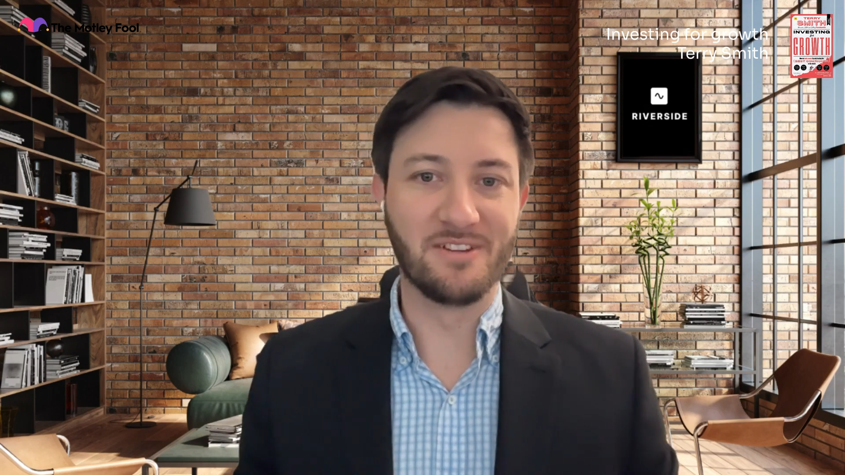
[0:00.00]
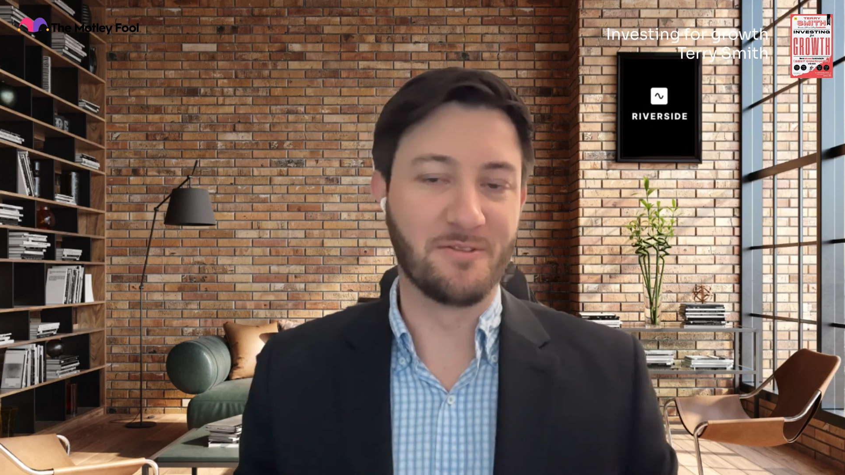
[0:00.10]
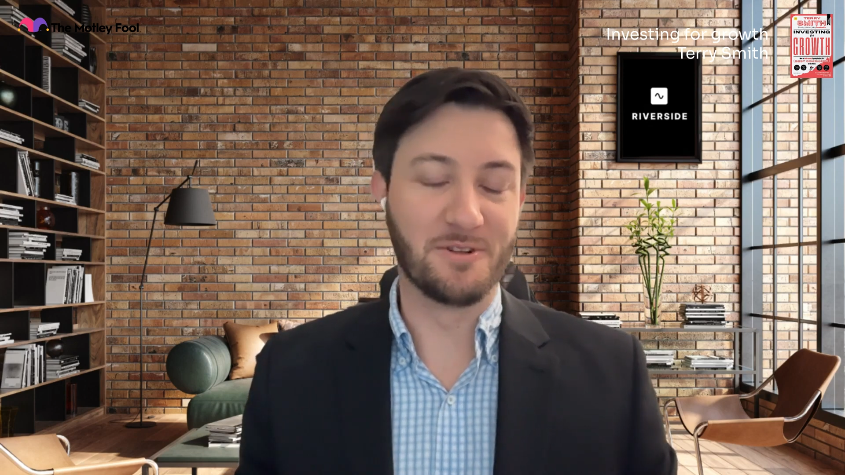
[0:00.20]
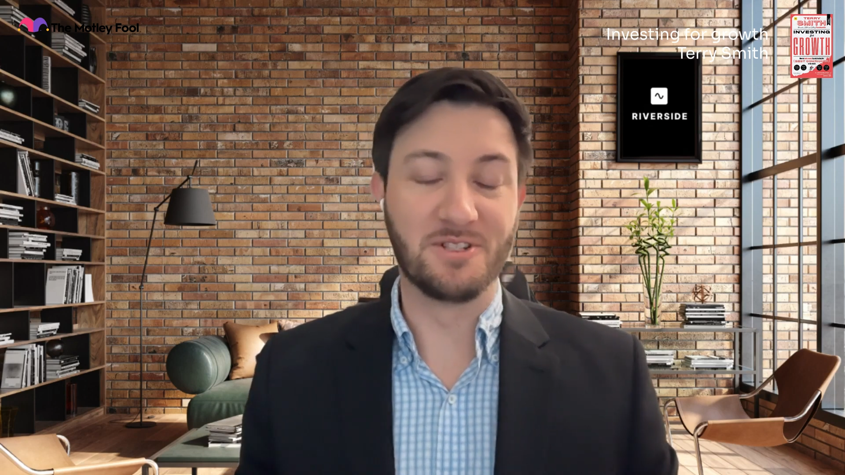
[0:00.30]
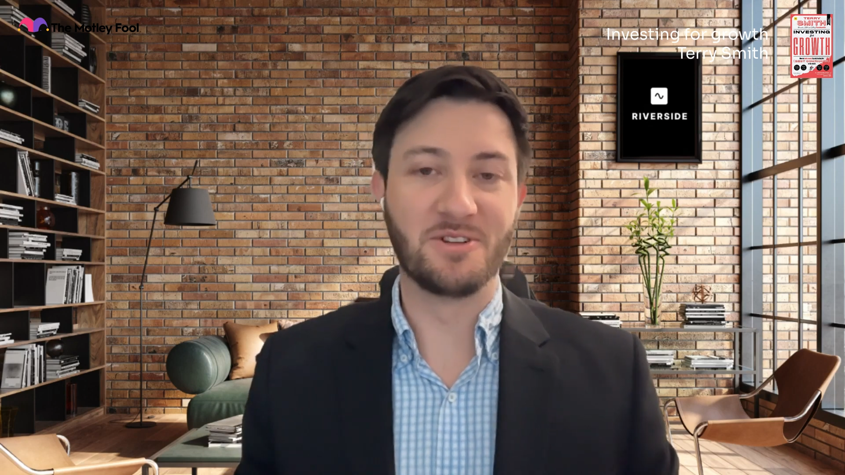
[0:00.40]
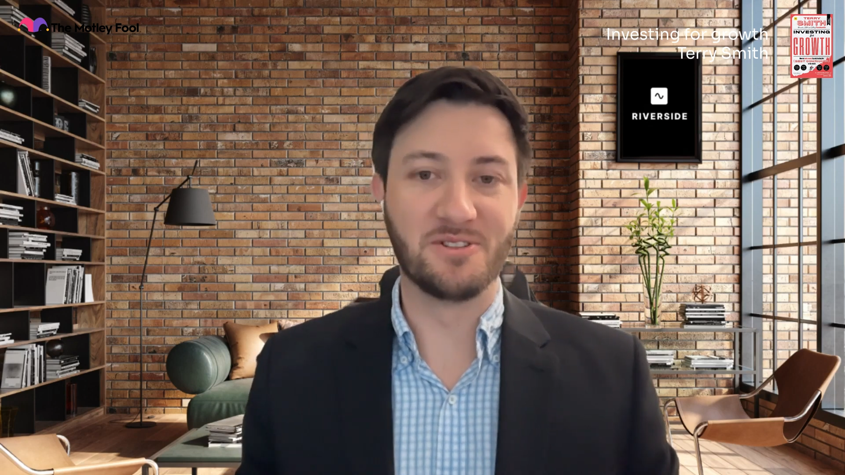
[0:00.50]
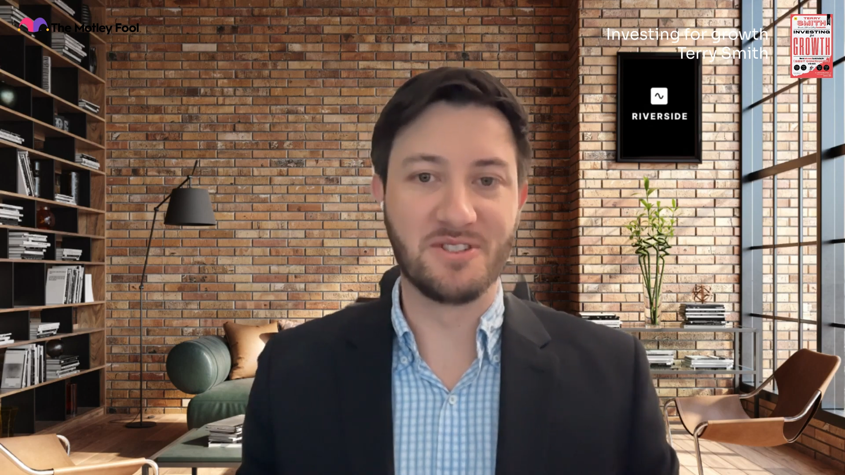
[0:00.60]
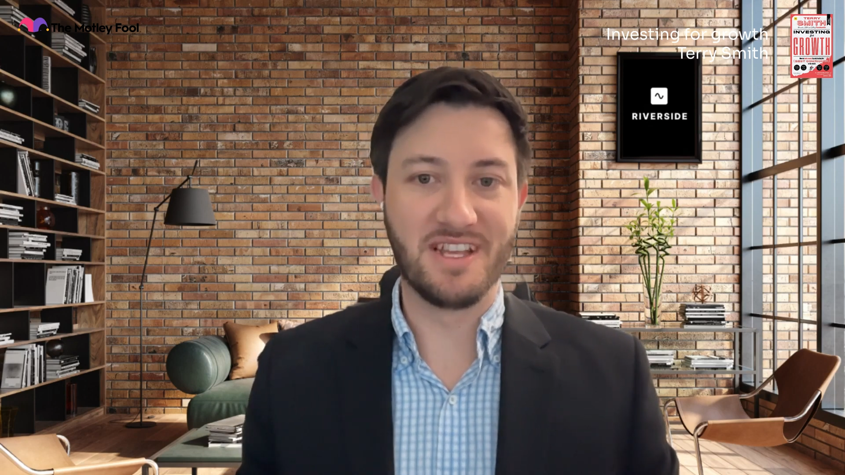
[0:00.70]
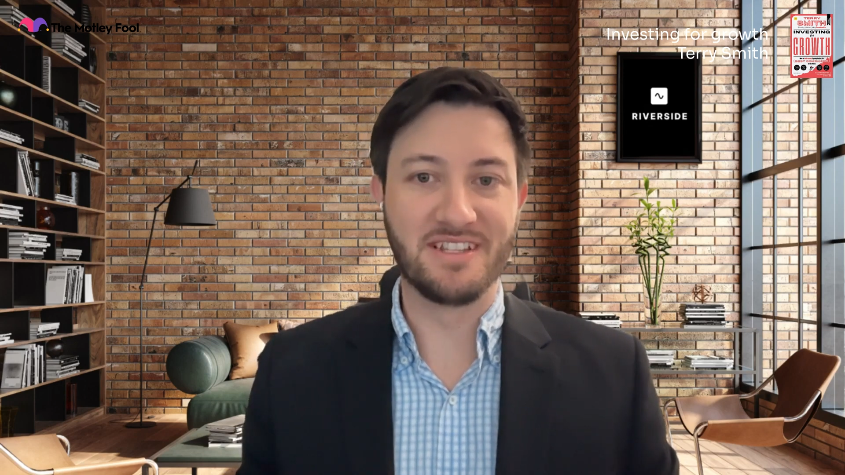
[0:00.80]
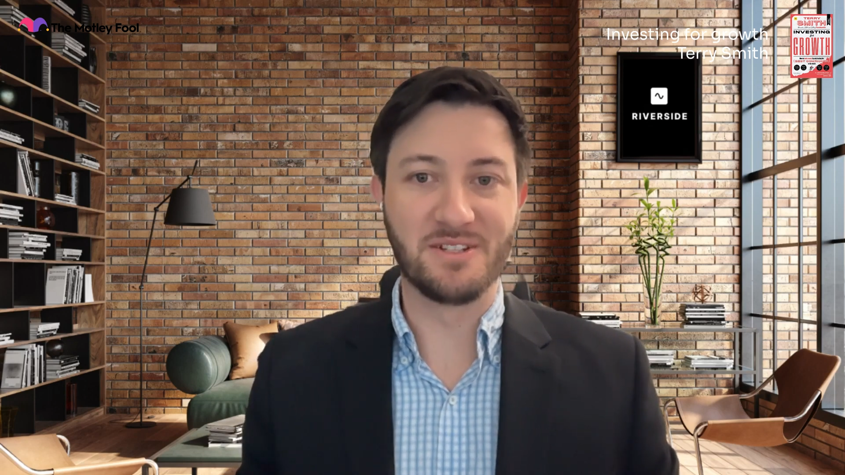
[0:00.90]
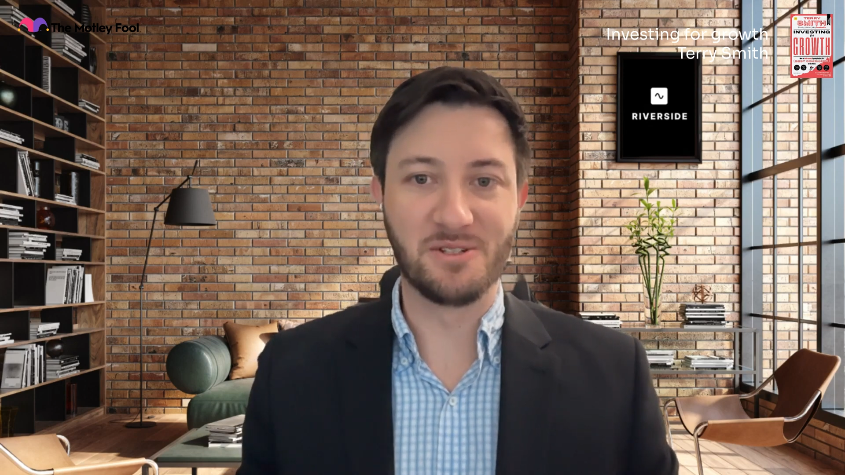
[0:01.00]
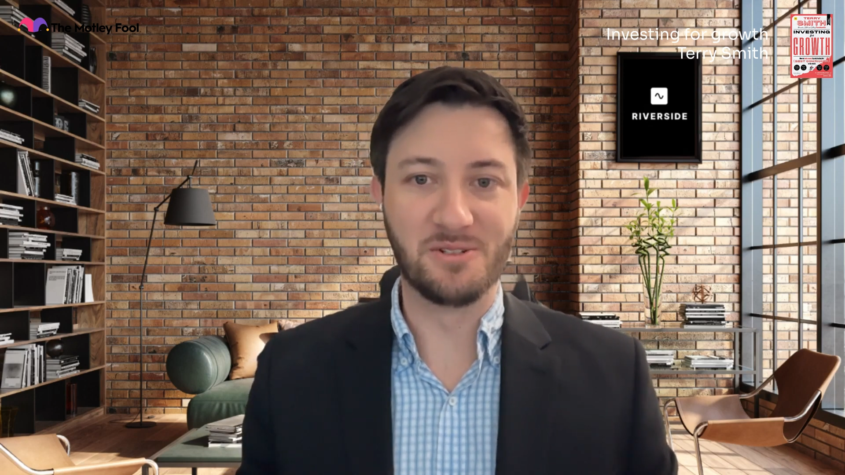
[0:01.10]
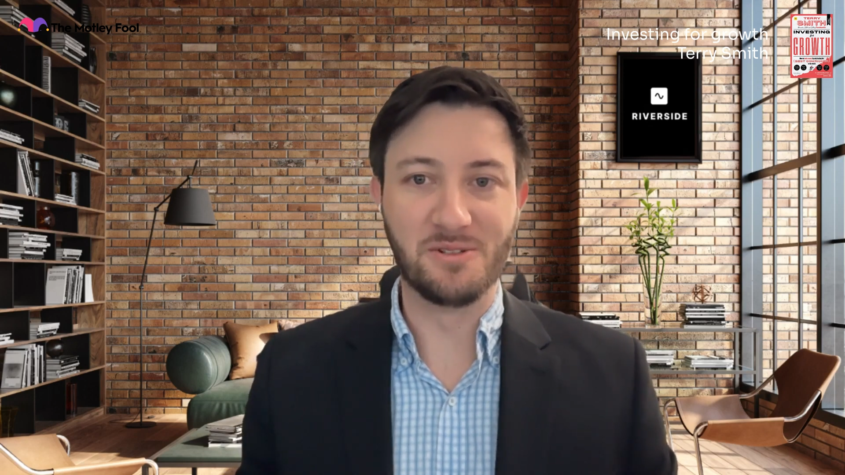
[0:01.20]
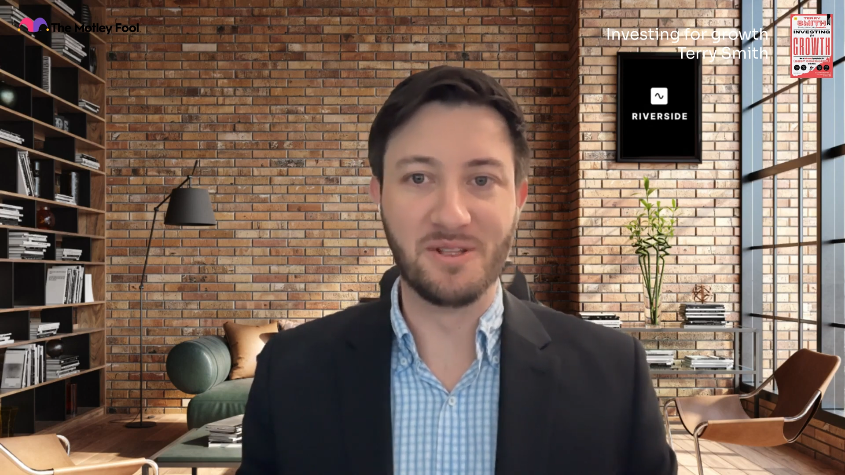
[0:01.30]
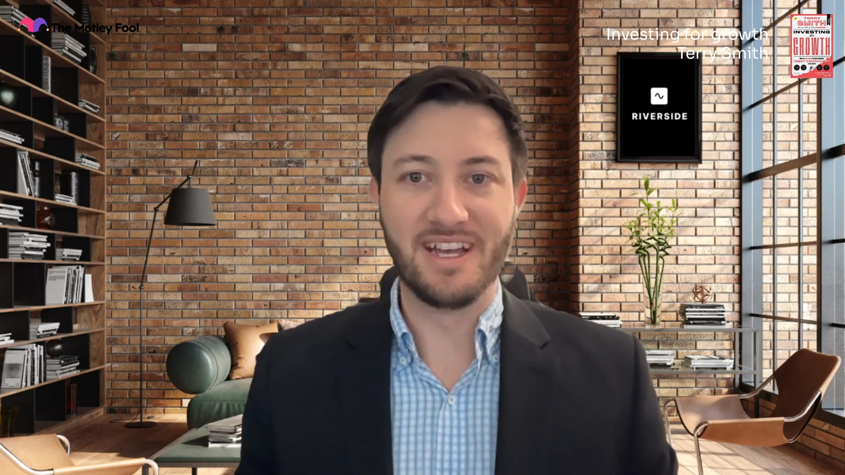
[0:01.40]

or if it's nonsensical,